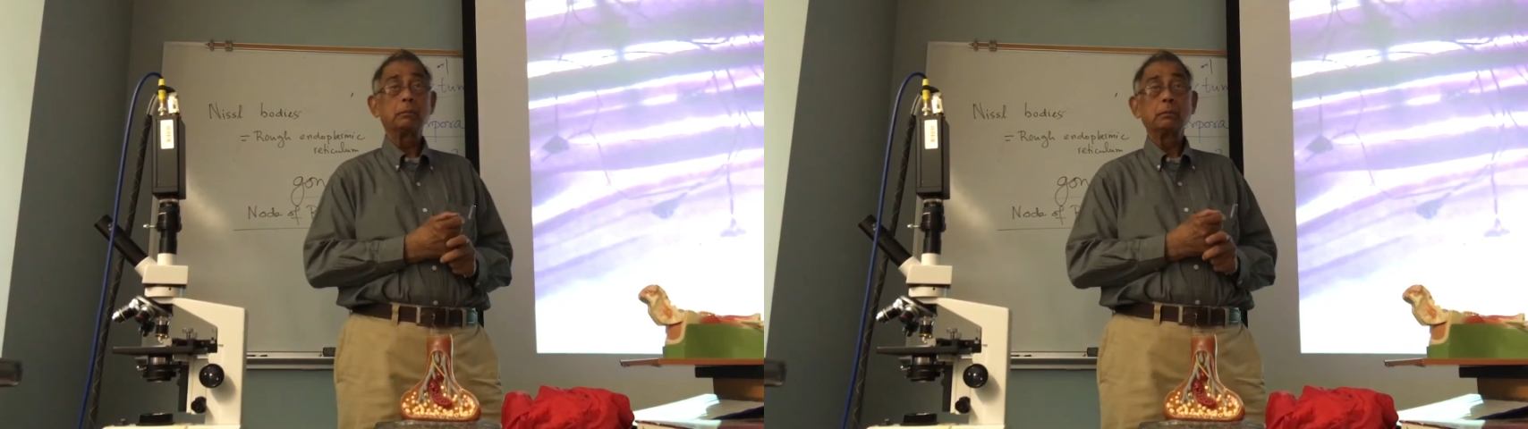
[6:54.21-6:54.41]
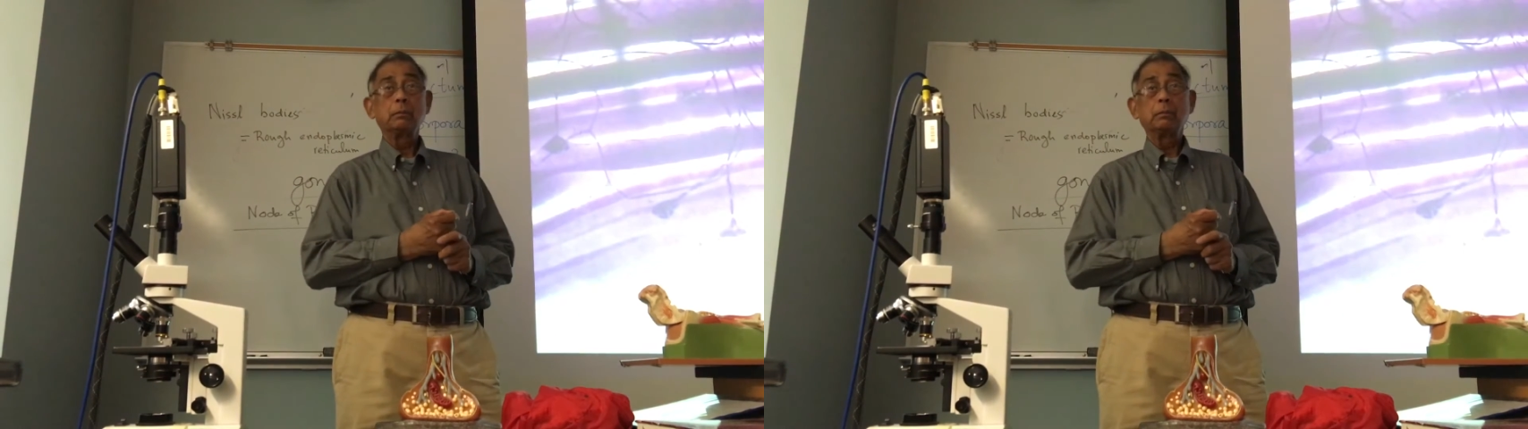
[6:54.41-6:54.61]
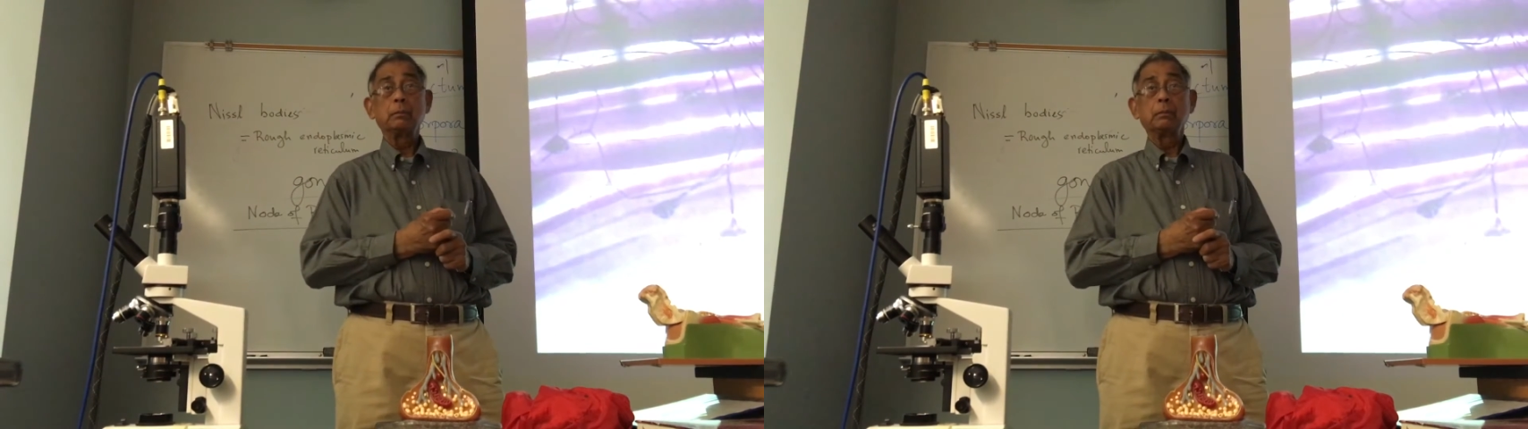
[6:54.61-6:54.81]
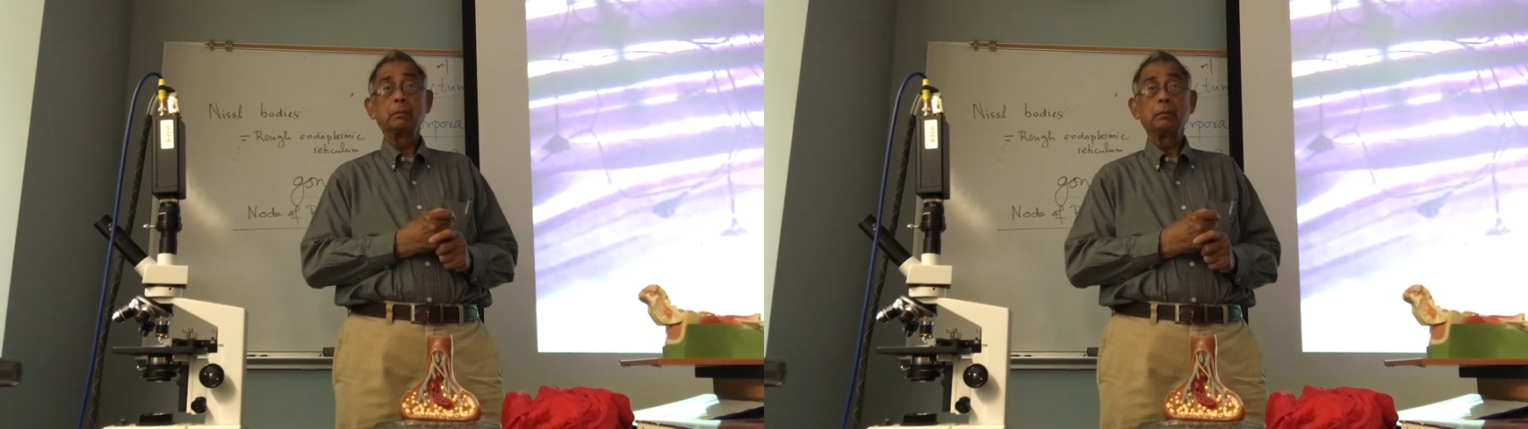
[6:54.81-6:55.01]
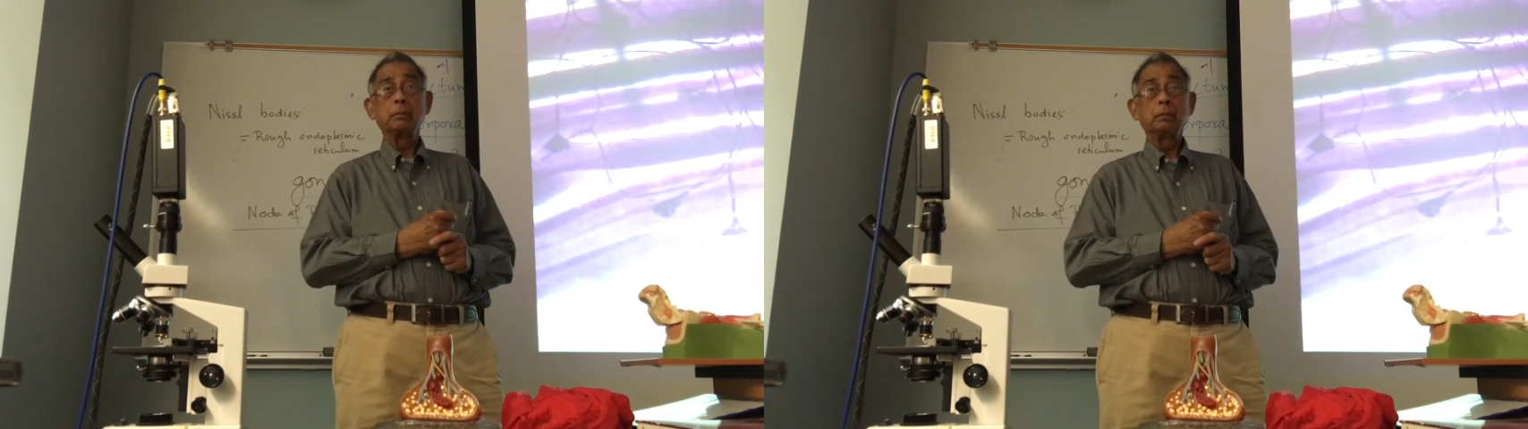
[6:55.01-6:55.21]

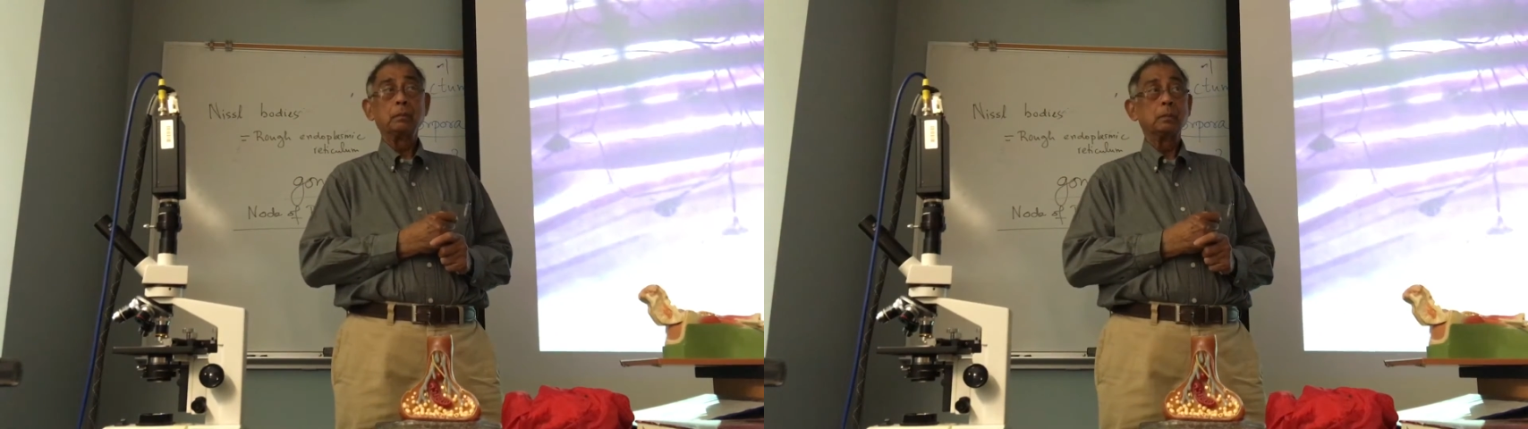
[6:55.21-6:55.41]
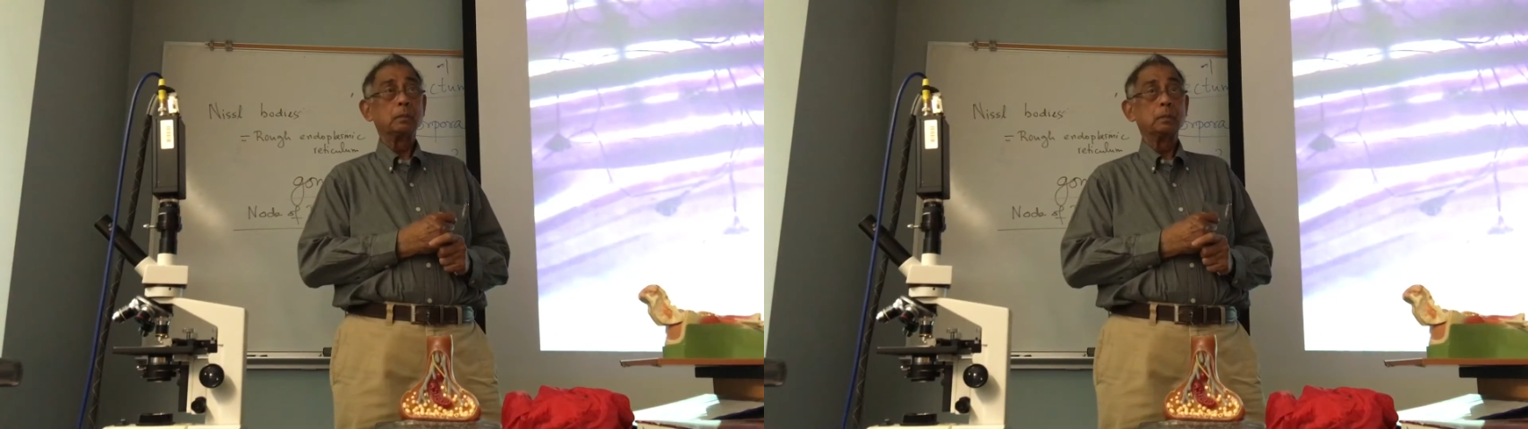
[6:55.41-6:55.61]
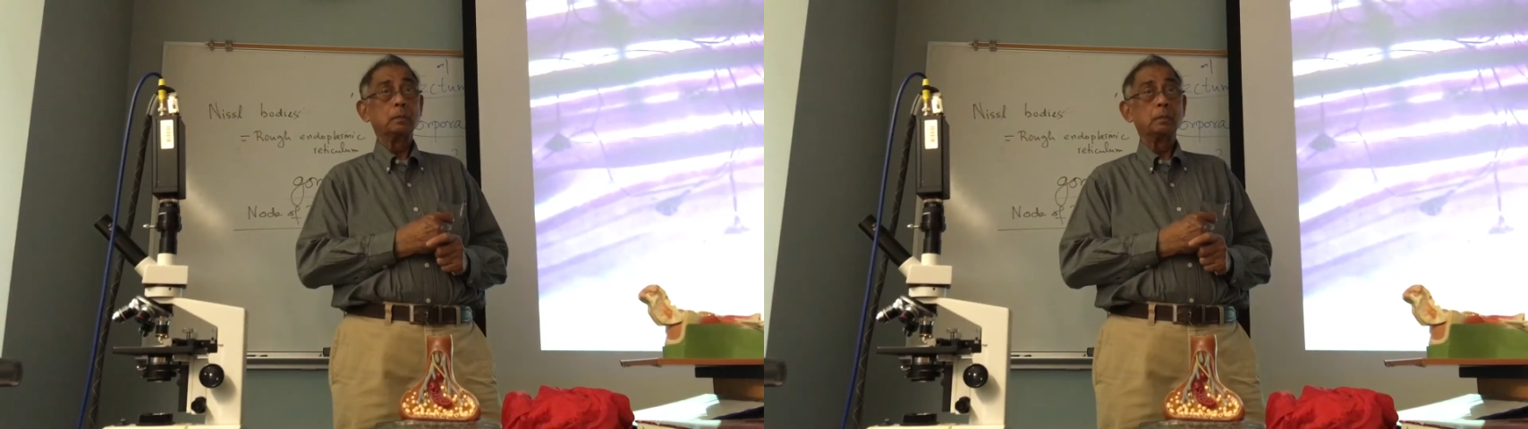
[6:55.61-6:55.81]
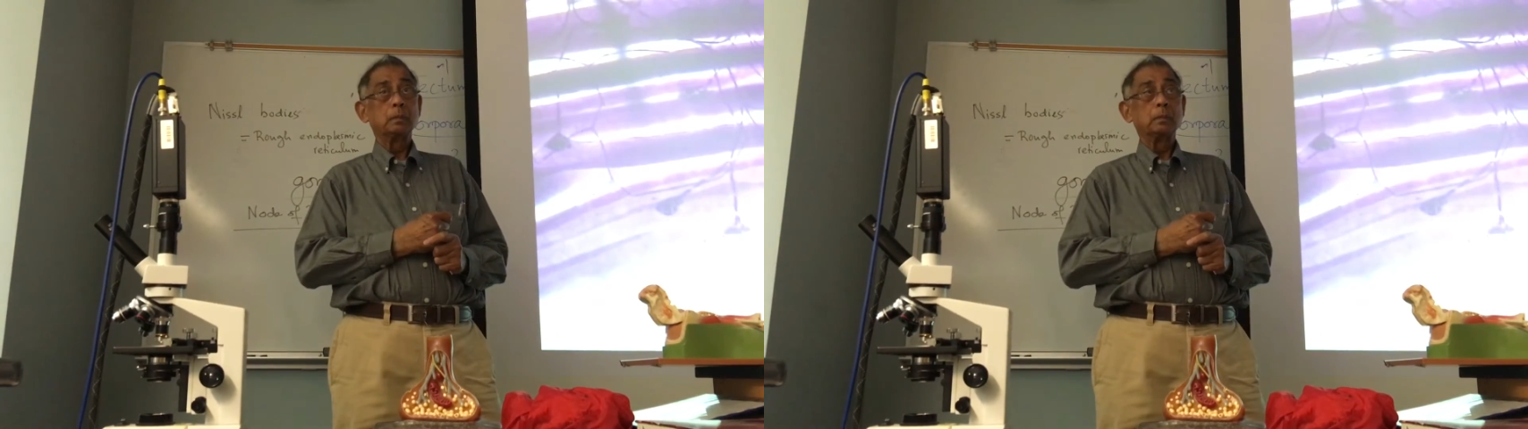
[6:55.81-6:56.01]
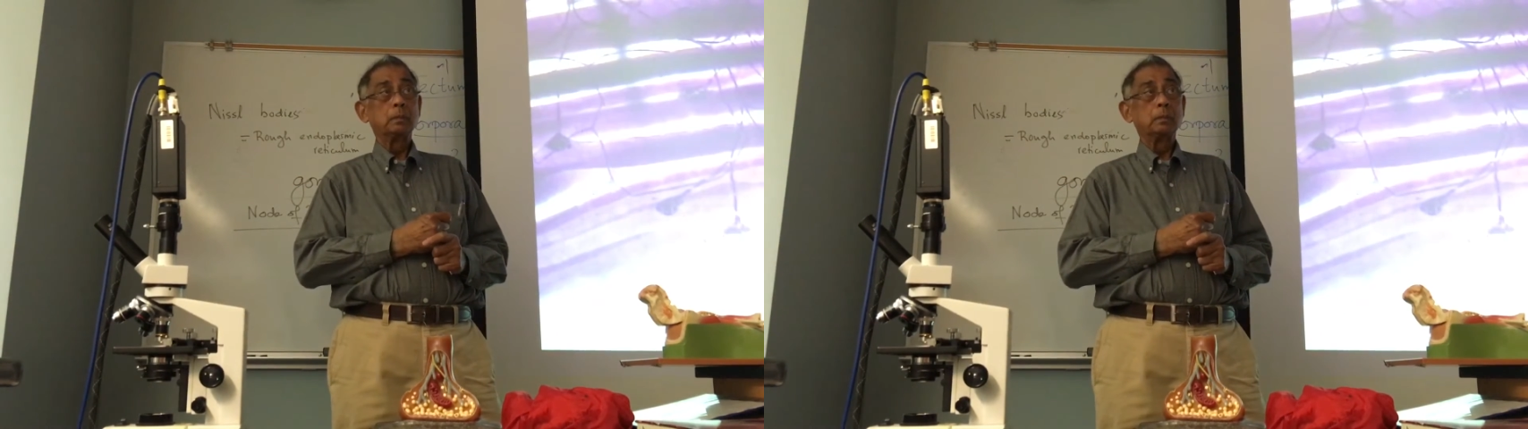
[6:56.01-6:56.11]
(no one is talking)